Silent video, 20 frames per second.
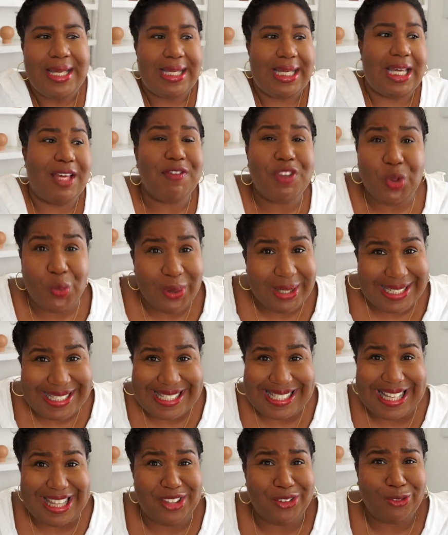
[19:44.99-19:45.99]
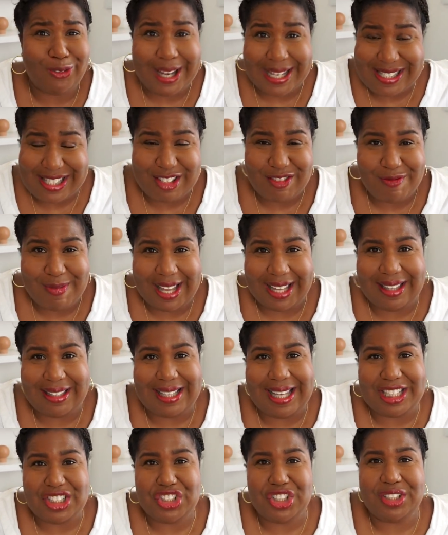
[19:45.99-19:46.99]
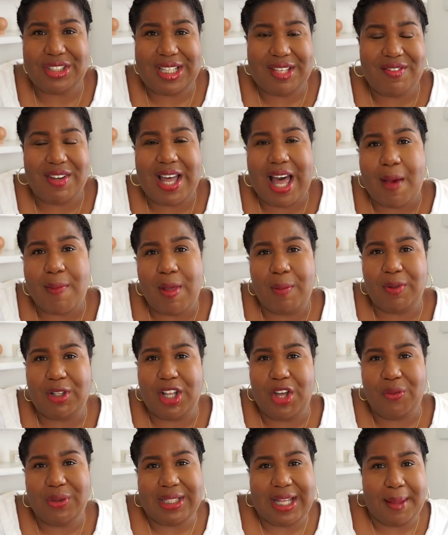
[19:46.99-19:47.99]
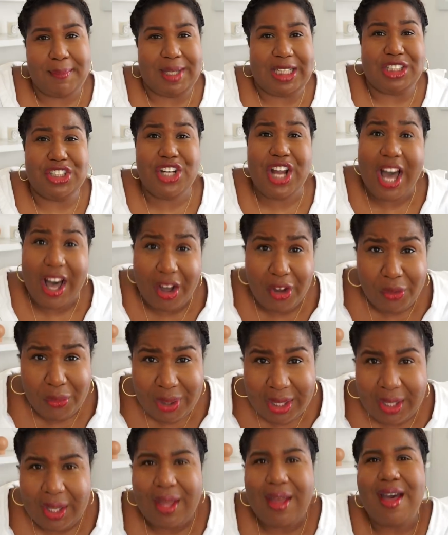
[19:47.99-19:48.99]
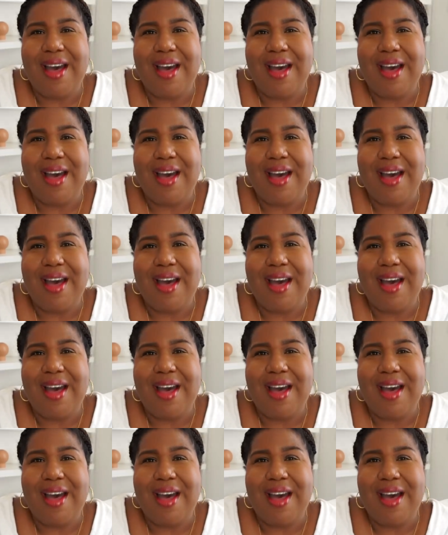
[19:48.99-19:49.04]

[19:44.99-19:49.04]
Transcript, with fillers: If you wanna see the rest of my collection, leave a comment below and let me know.